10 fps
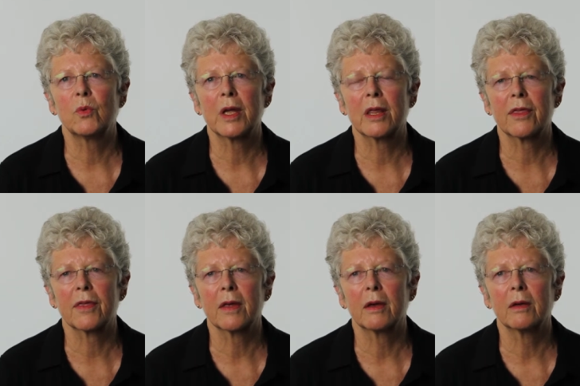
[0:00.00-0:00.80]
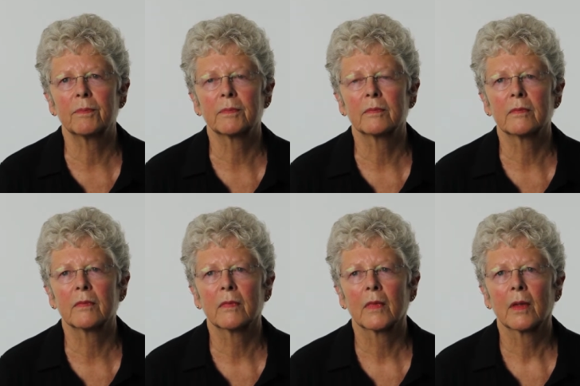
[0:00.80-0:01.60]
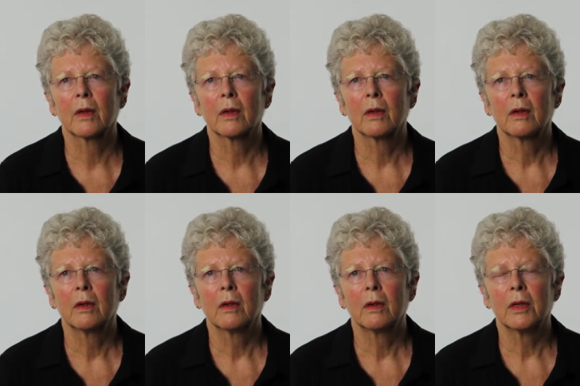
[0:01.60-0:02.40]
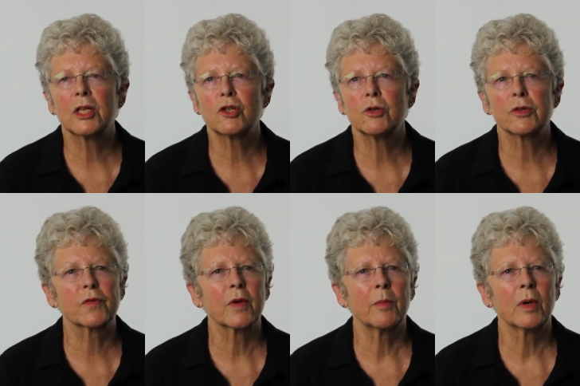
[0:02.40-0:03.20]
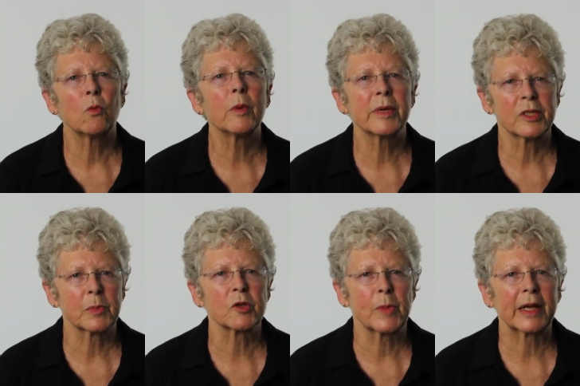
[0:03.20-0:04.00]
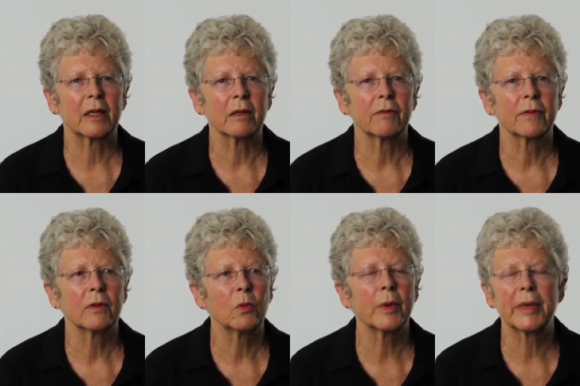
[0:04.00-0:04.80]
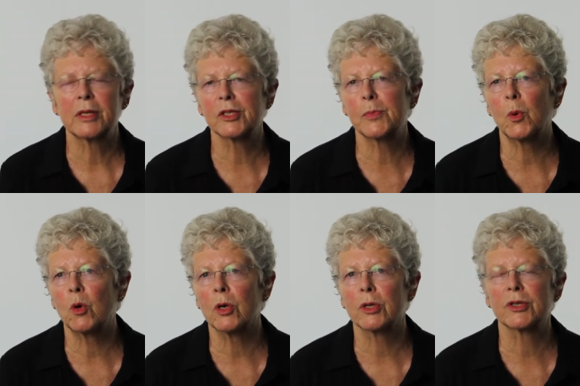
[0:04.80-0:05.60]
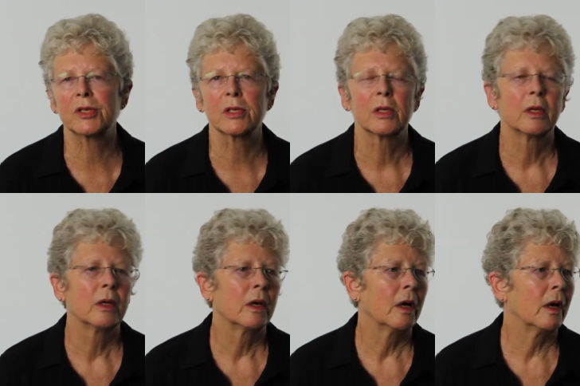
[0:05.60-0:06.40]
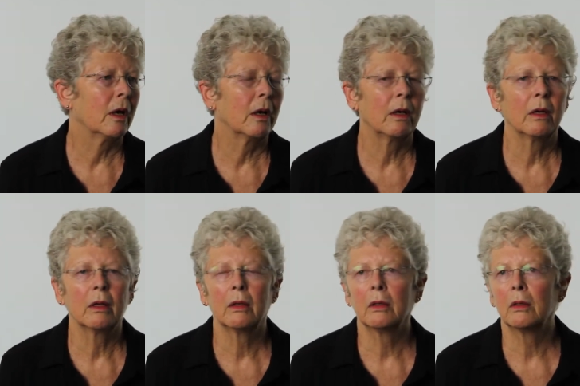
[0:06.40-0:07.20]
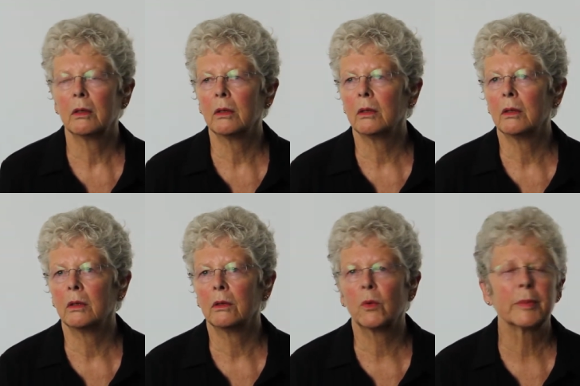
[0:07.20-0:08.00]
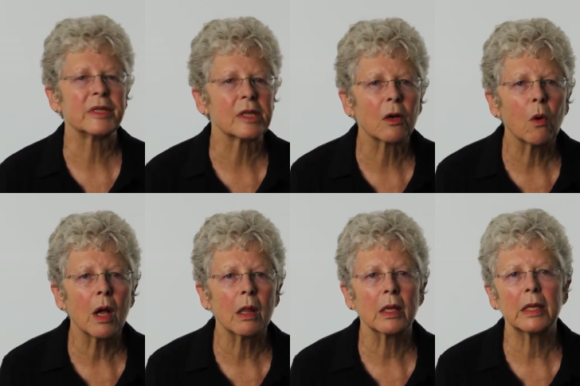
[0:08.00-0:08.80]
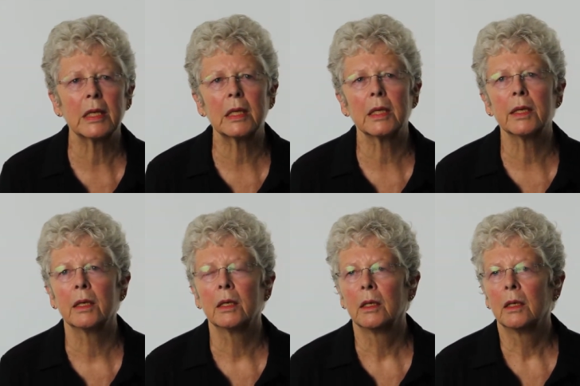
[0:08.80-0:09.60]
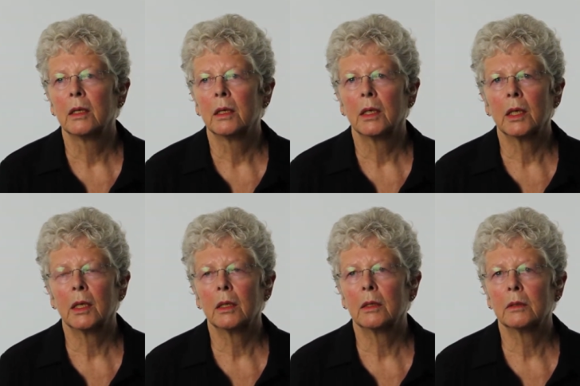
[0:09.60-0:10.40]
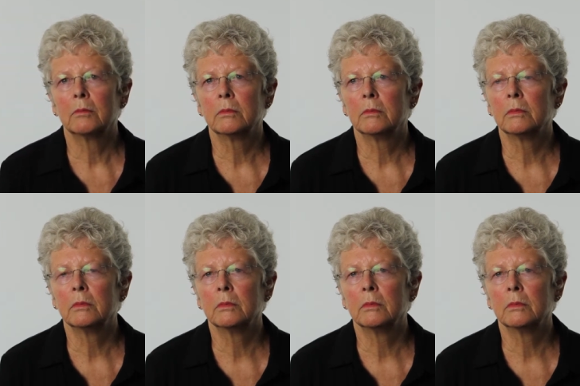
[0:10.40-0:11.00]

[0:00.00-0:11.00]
with um, issues from a woman's perspective women in sports, uh, women's equality, um,